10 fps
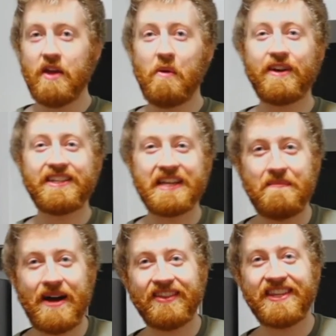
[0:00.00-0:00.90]
Worst thing
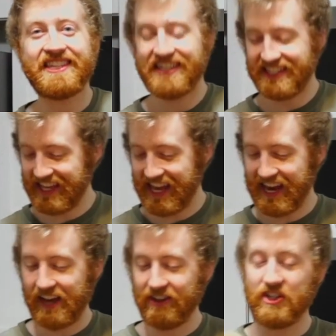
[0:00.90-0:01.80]
about this is
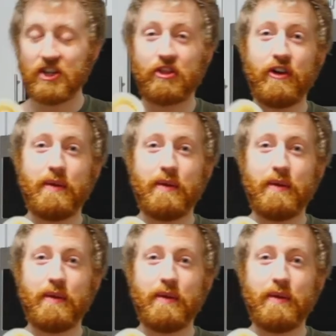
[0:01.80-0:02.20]
that I only took 3